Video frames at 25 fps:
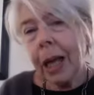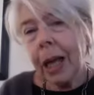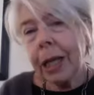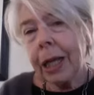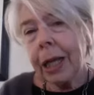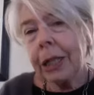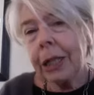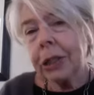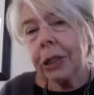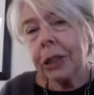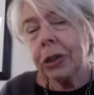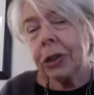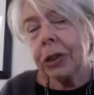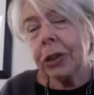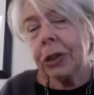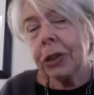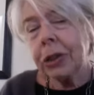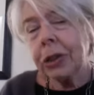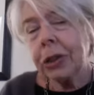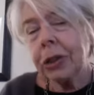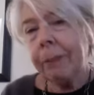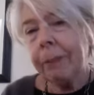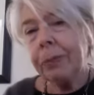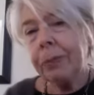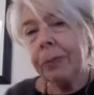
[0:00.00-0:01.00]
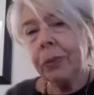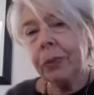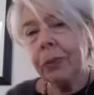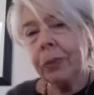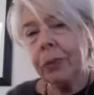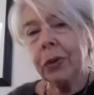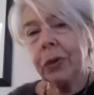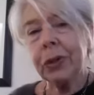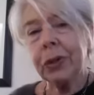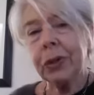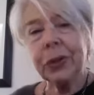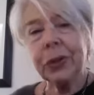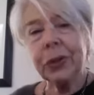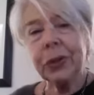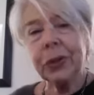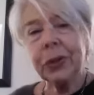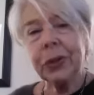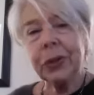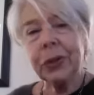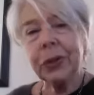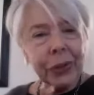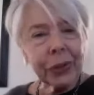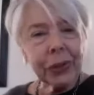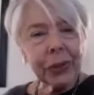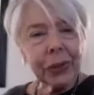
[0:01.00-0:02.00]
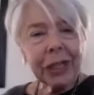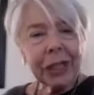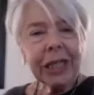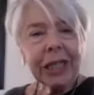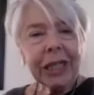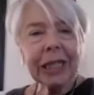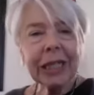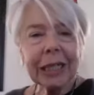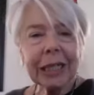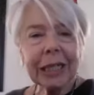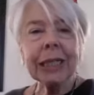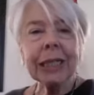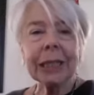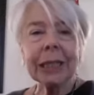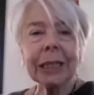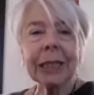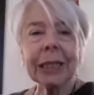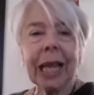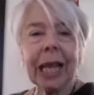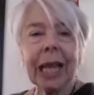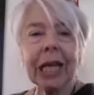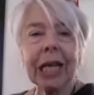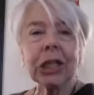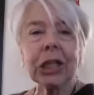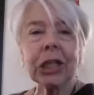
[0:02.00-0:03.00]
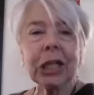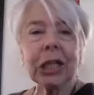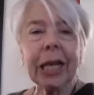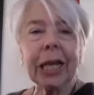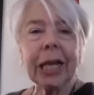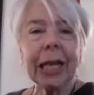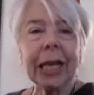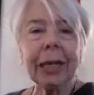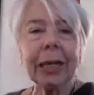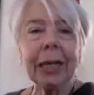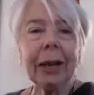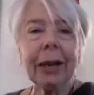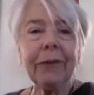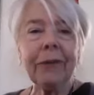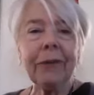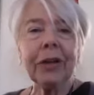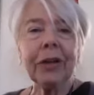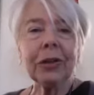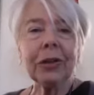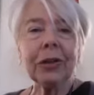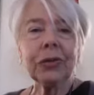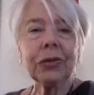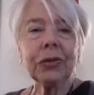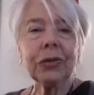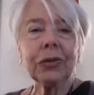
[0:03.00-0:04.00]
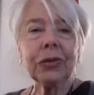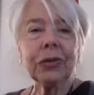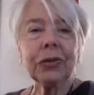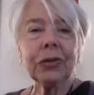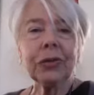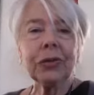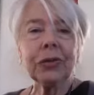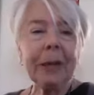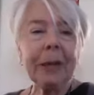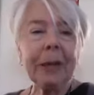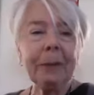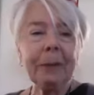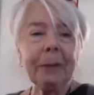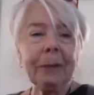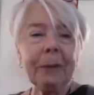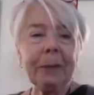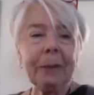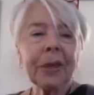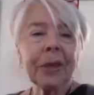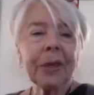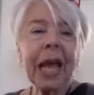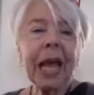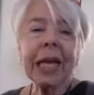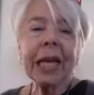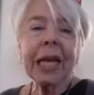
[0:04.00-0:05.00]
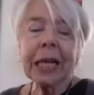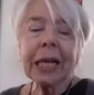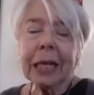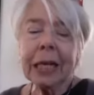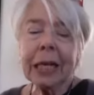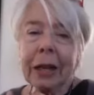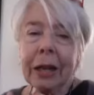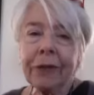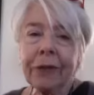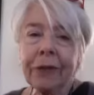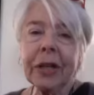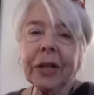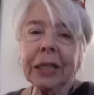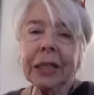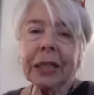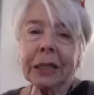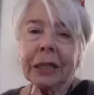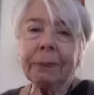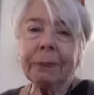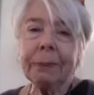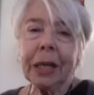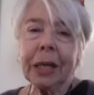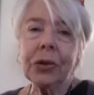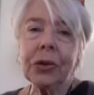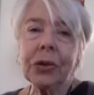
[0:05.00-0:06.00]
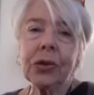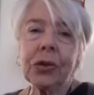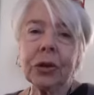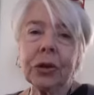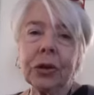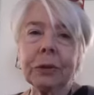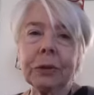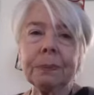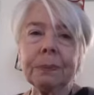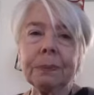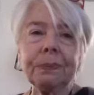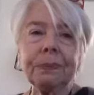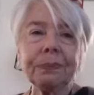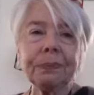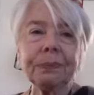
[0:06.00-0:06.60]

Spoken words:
It's not a lump of wood, It is actually a living tree and a living dimension.